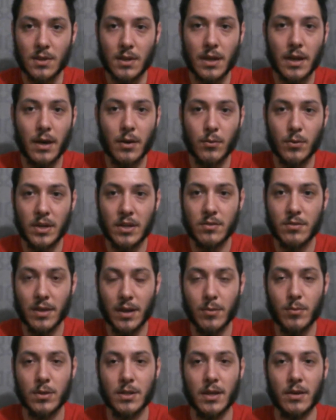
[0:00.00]
I
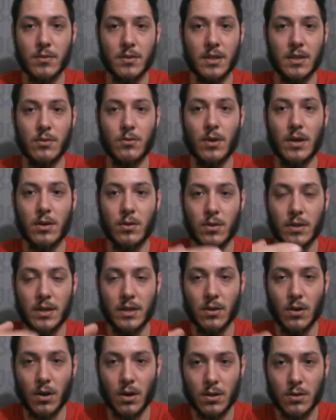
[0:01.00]
reassembled everything. So I cleaned
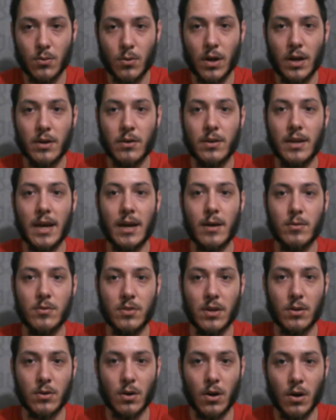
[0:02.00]
all the water damage
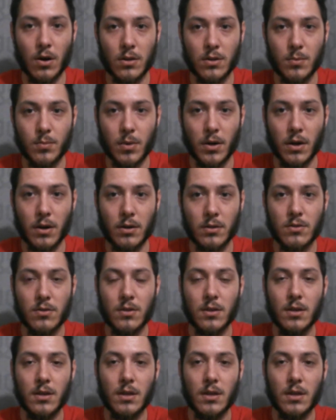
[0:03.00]
out of all the parts,